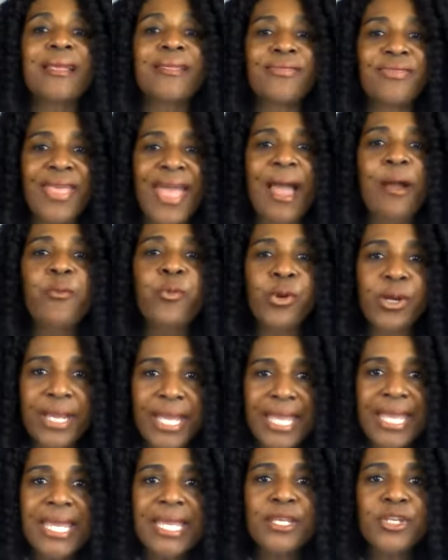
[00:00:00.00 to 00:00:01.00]
that were
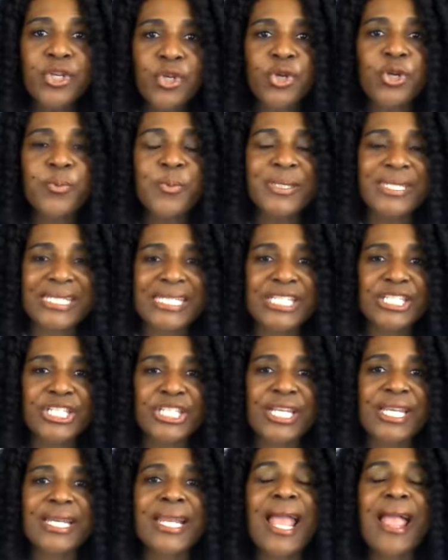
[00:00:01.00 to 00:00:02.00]
in your
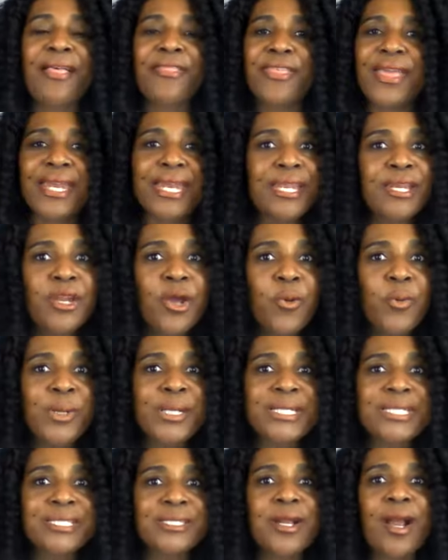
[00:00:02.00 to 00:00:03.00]
position. They didn't know where to
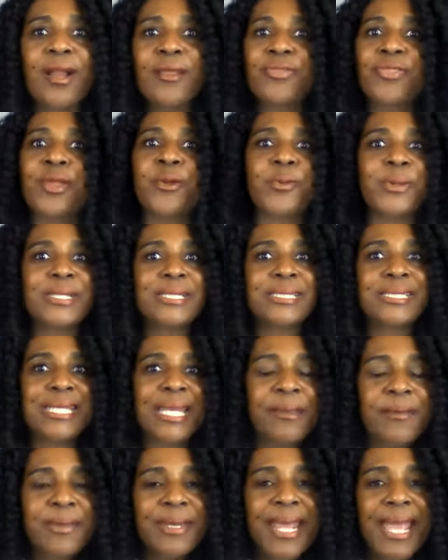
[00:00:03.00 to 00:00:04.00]
start. They were
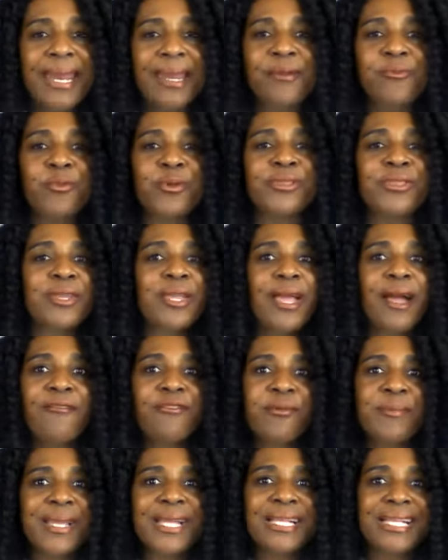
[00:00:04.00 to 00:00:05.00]
intimidated with
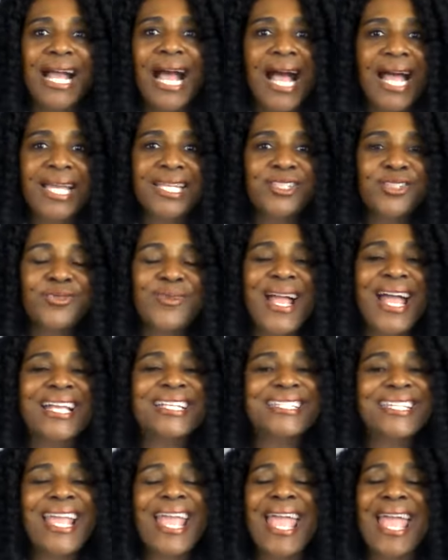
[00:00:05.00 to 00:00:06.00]
government contracts
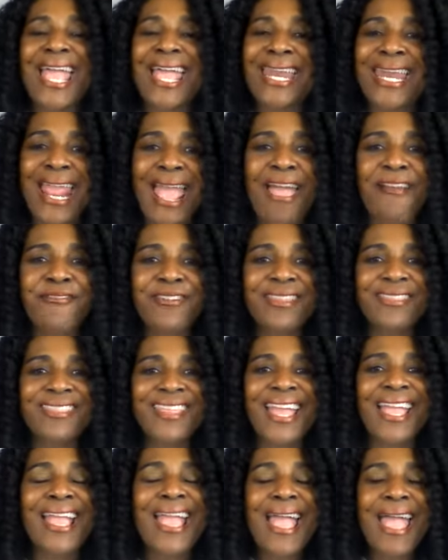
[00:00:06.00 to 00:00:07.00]
and
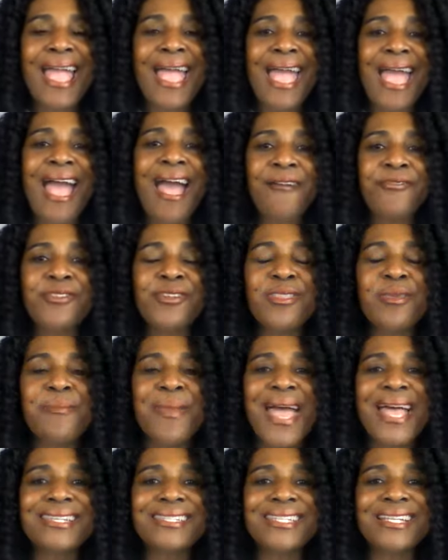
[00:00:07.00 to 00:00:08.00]
everything. After the
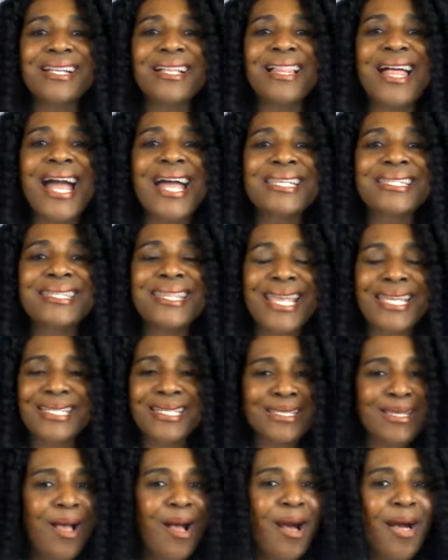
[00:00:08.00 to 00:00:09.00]
masterclass, they
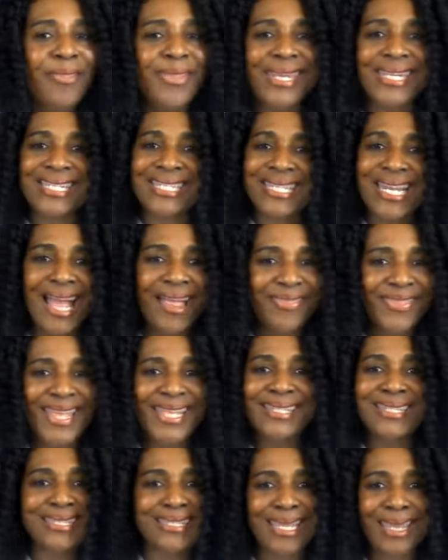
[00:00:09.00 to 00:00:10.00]
saw that it's not
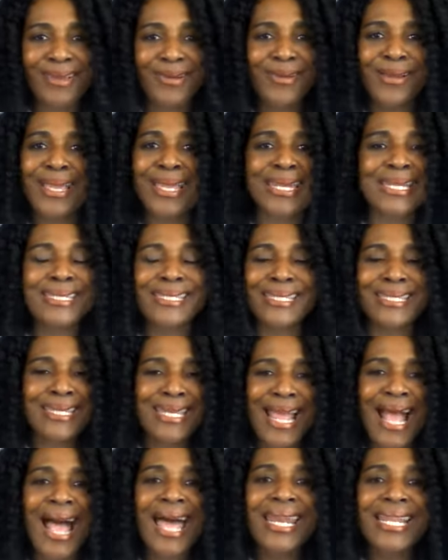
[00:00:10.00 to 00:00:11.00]
that scary and it's
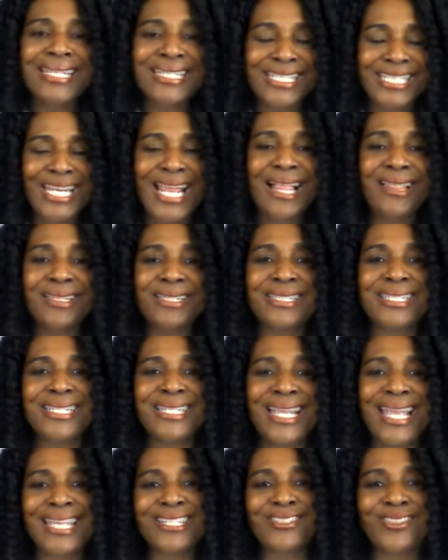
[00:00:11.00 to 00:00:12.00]
not as
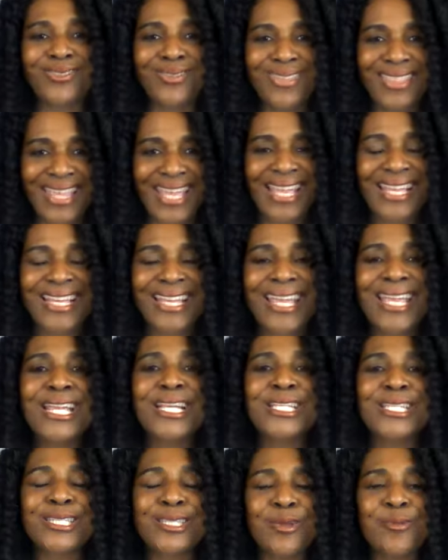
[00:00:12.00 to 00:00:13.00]
challenging as you think.
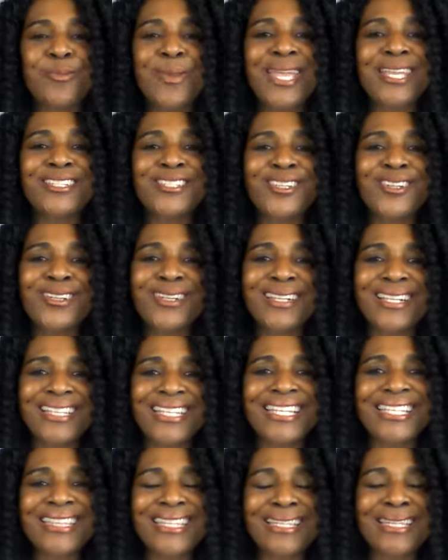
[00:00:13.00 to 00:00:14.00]
So make sure you
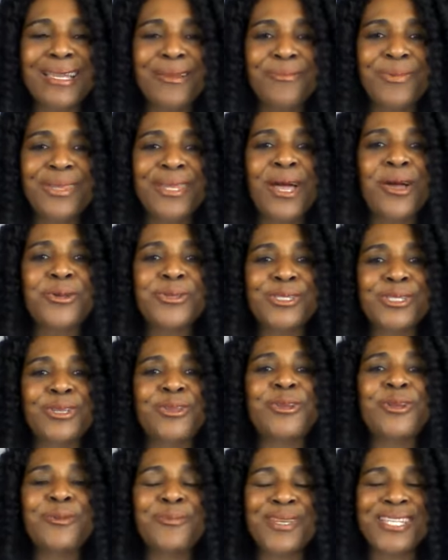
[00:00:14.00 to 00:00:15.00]
click the link below so you
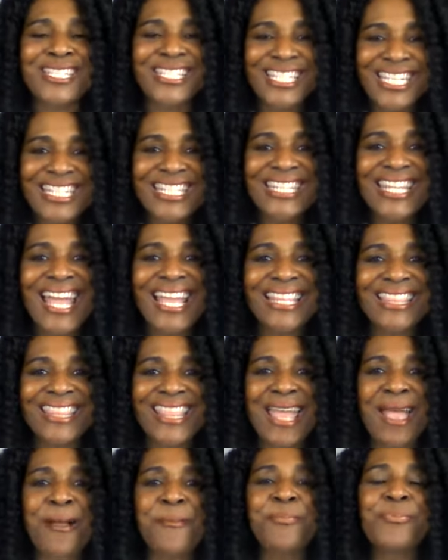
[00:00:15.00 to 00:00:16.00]
can be just like
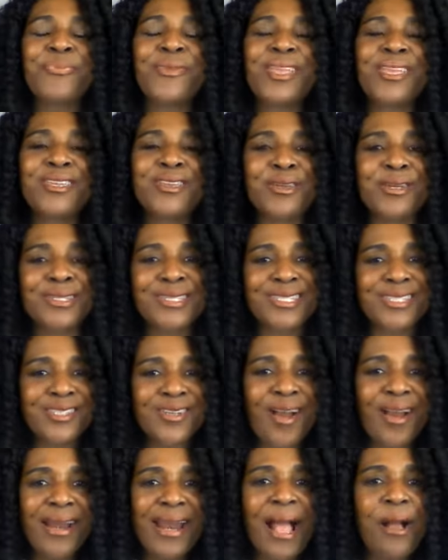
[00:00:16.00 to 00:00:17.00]
them. You can
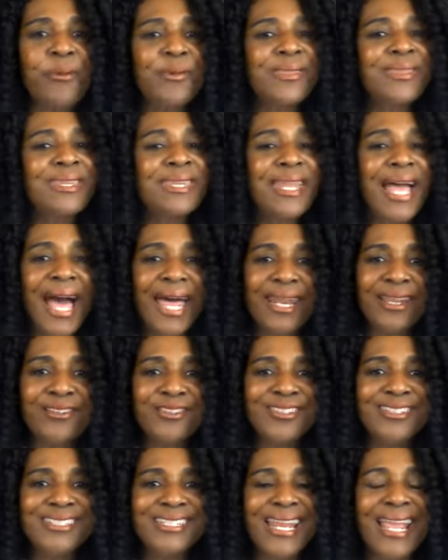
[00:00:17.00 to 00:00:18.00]
start out with not
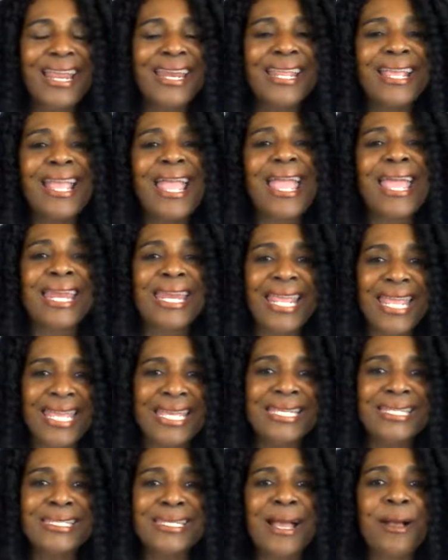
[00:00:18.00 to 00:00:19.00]
understanding and
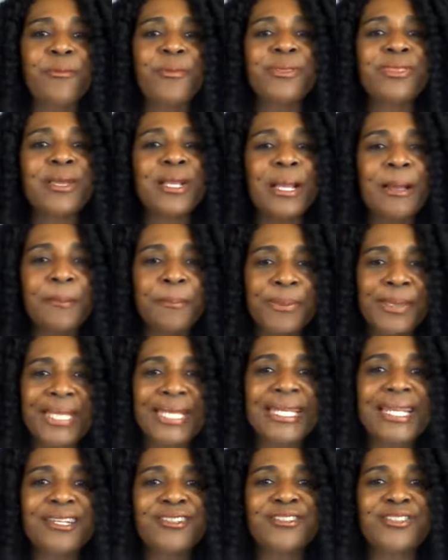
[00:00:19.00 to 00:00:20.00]
end up with a complete
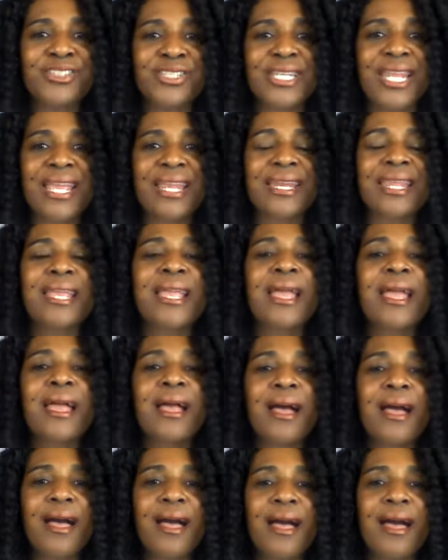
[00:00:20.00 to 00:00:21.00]
understanding
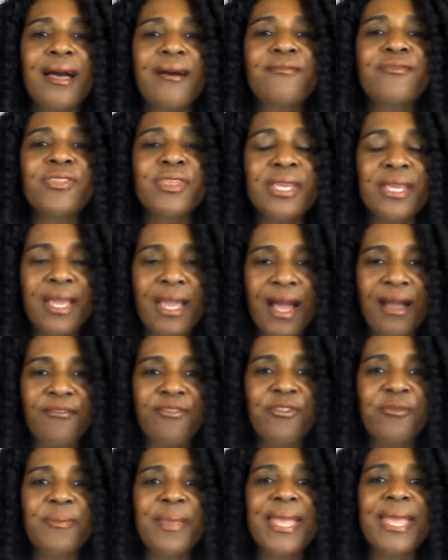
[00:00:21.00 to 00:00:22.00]
of the
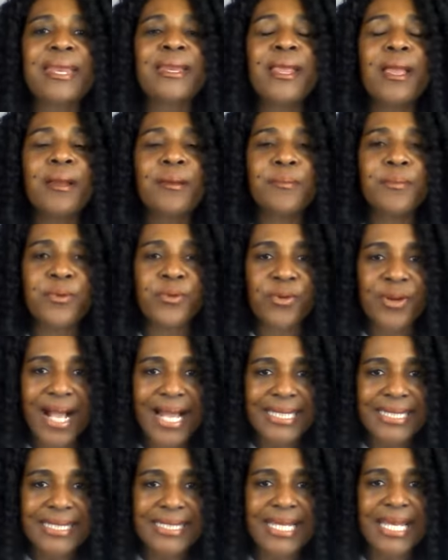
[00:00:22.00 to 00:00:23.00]
government
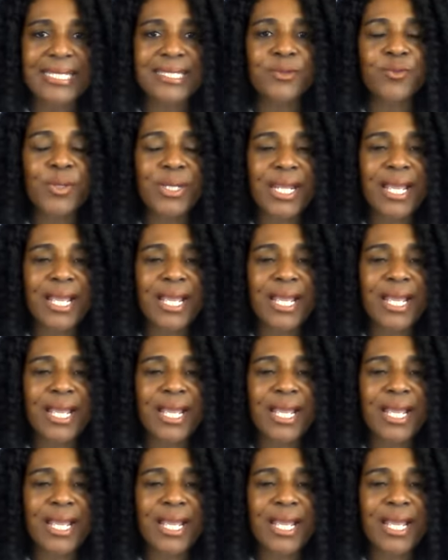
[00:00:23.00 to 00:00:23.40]
process when it